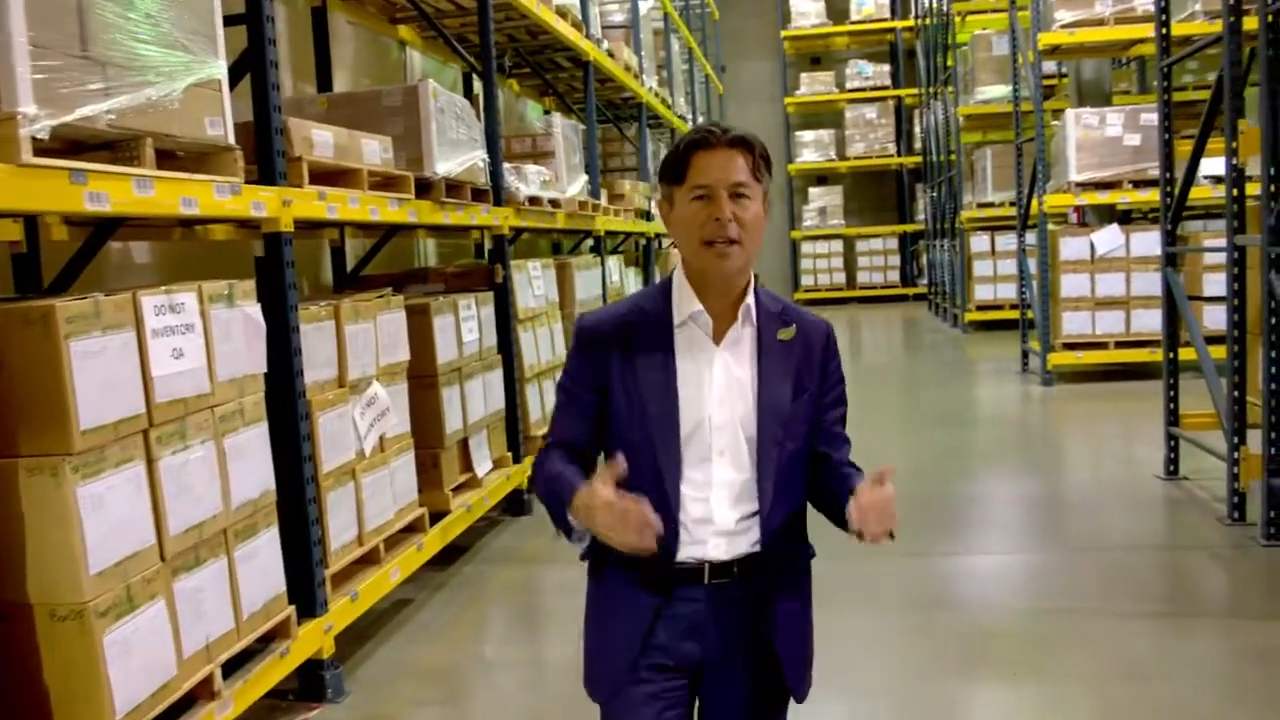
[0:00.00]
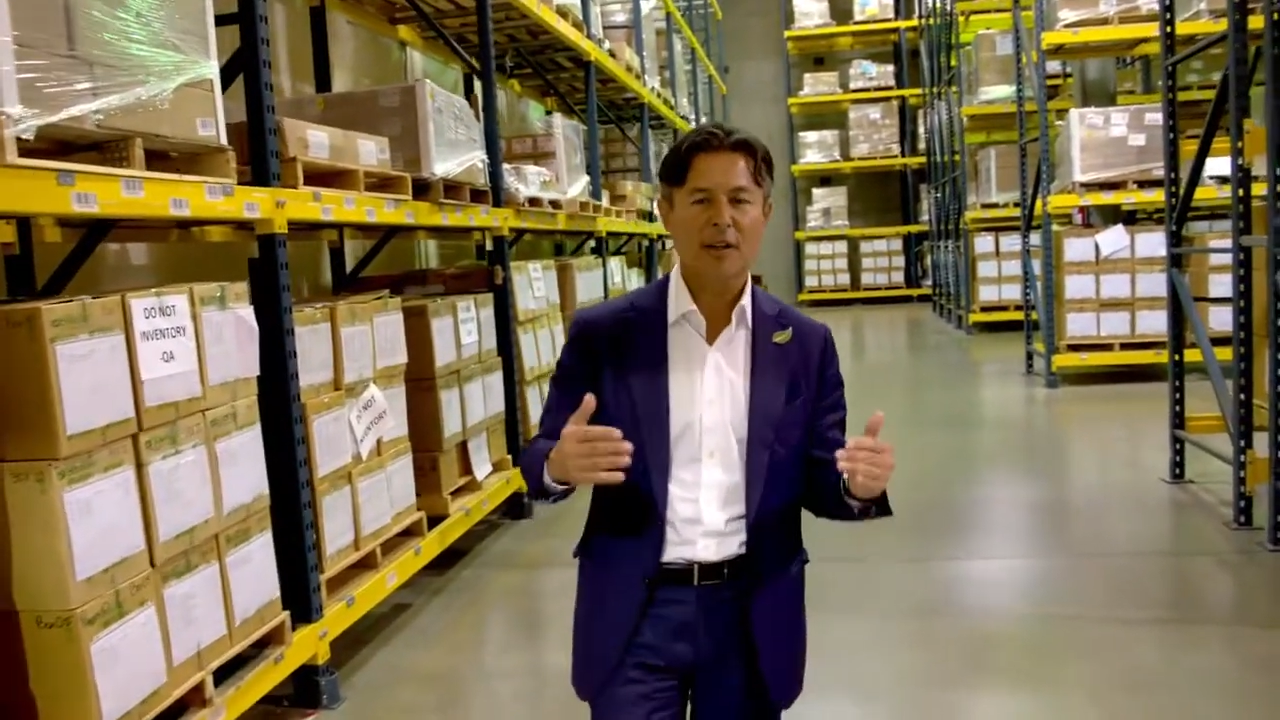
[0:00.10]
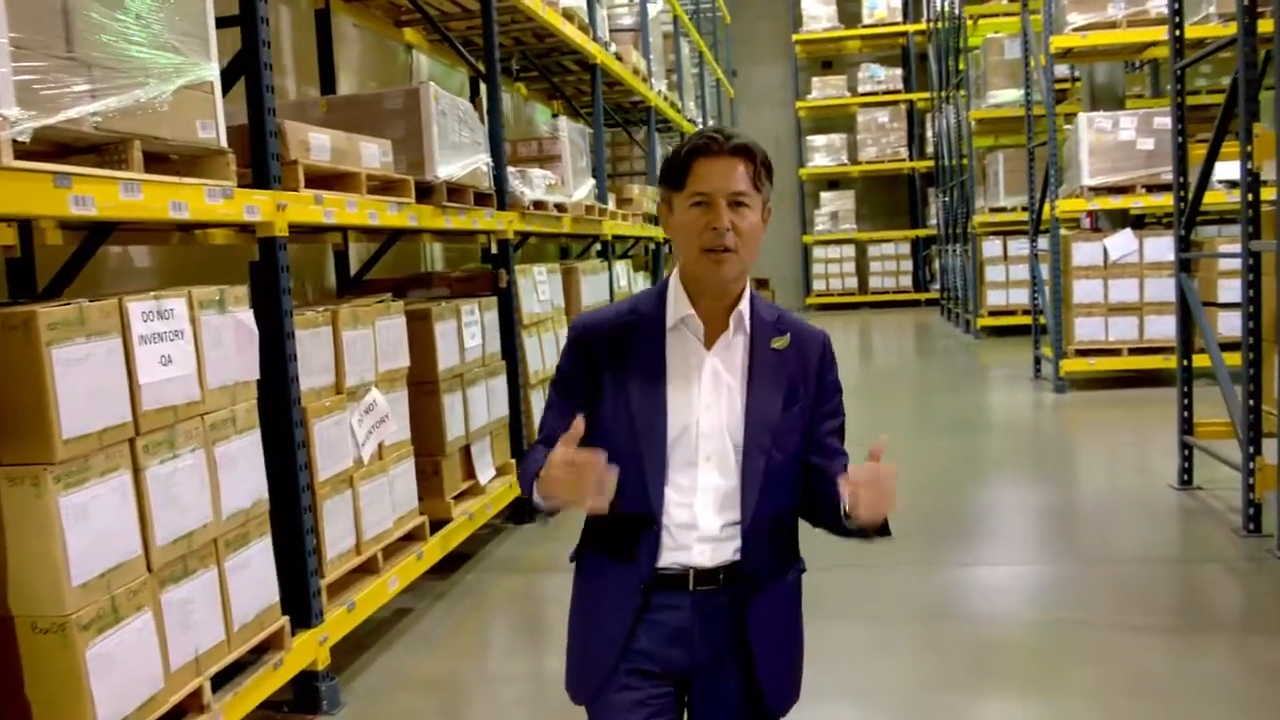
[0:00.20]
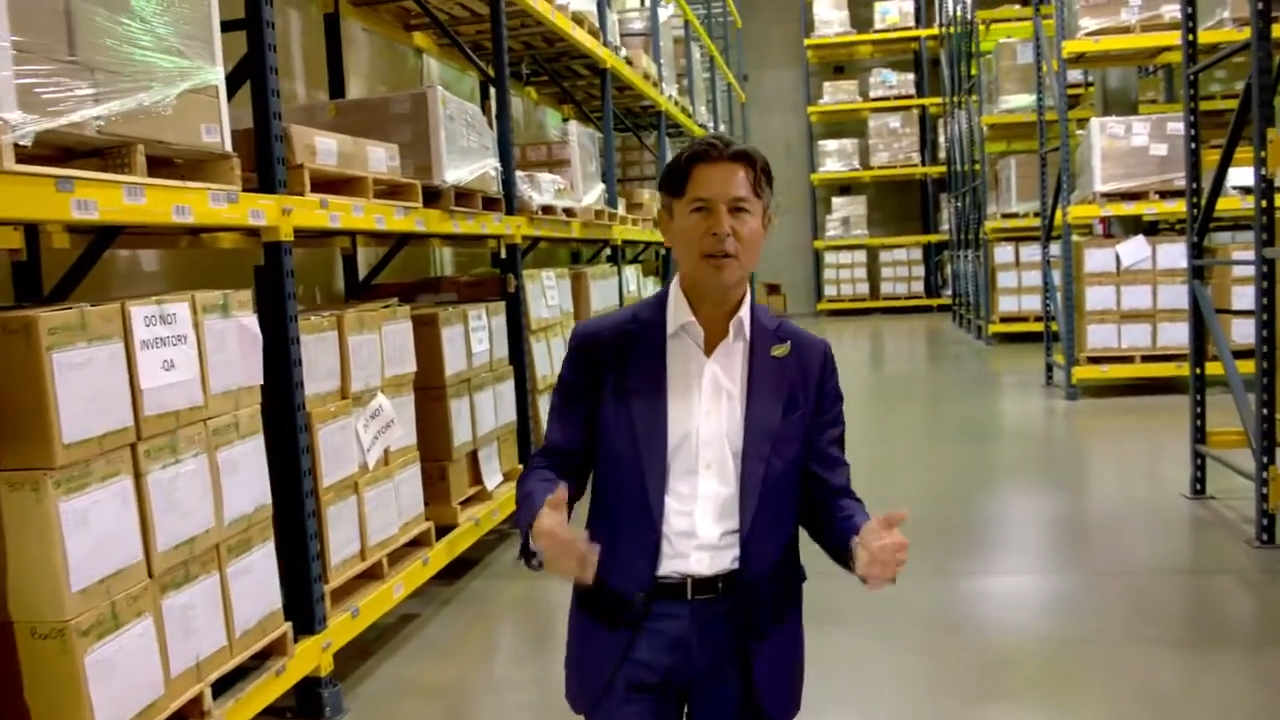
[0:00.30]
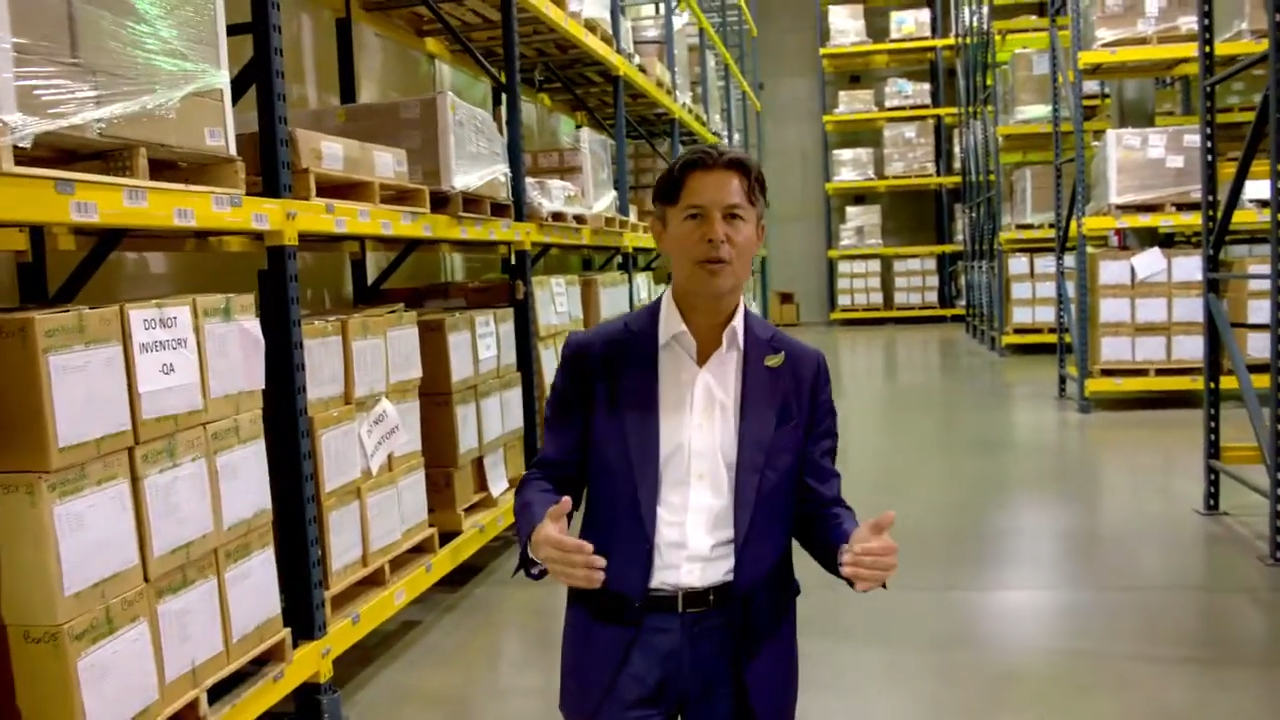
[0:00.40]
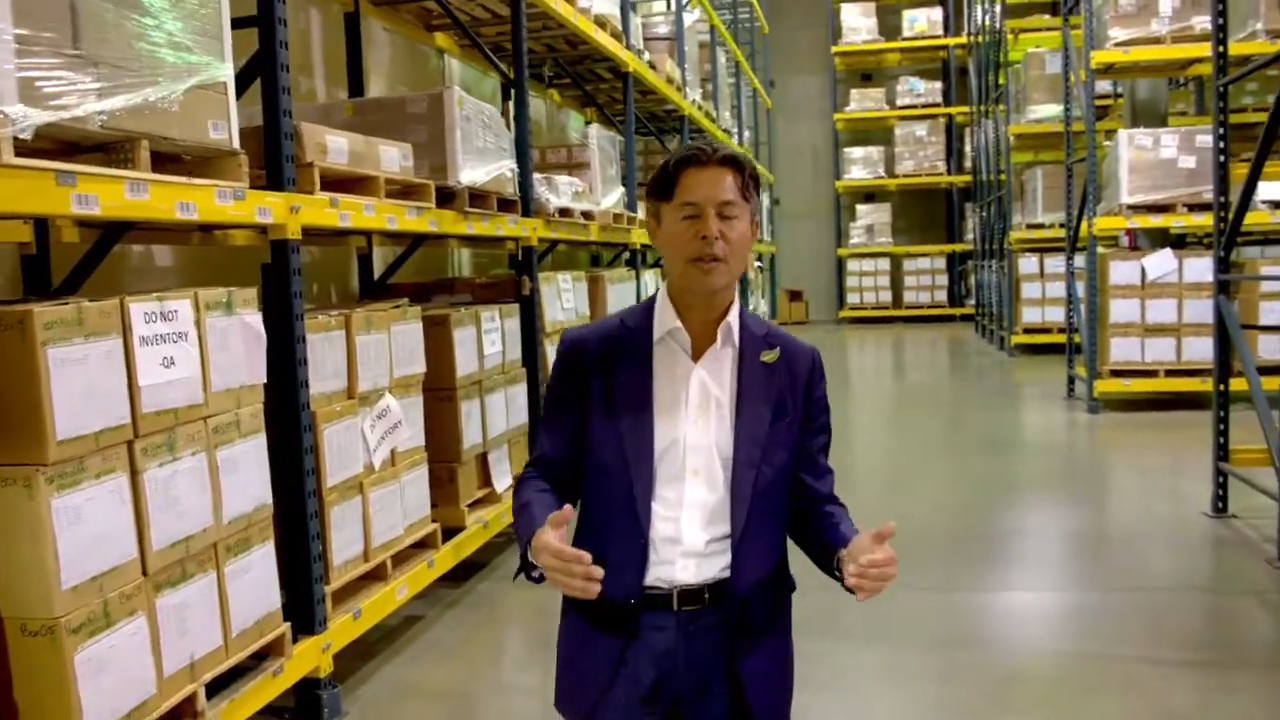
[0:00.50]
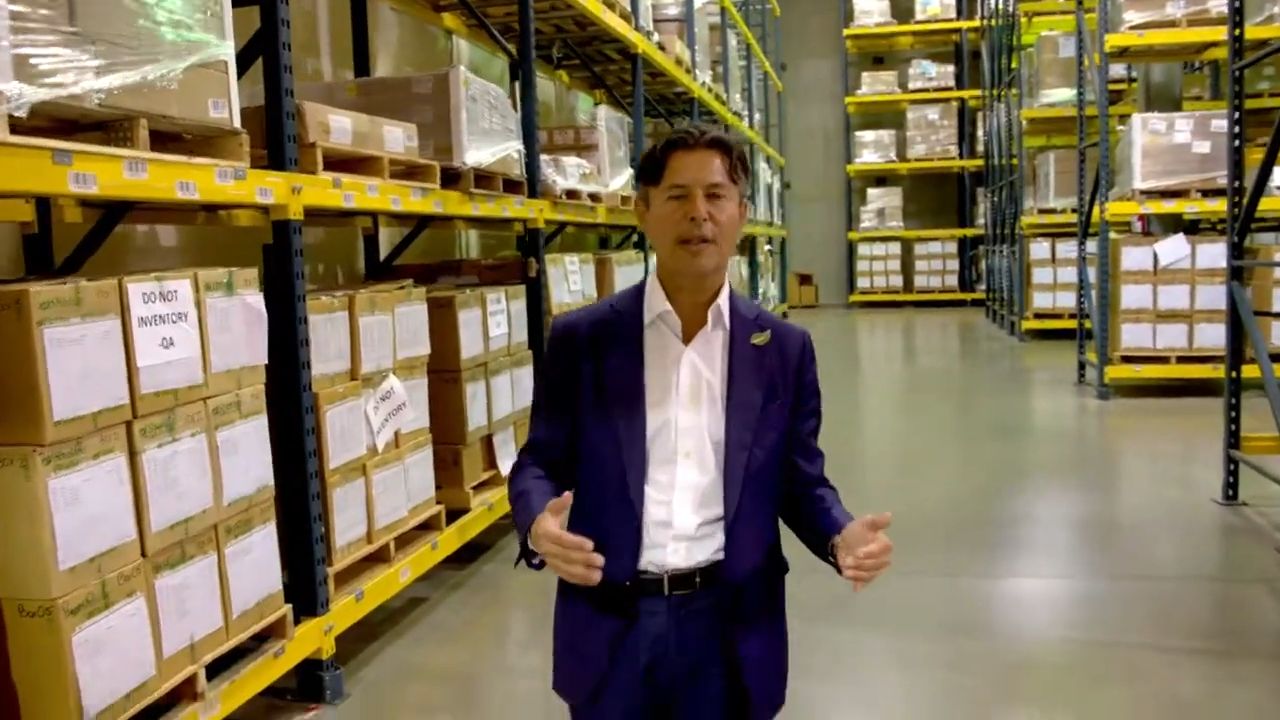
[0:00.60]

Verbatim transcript: at cold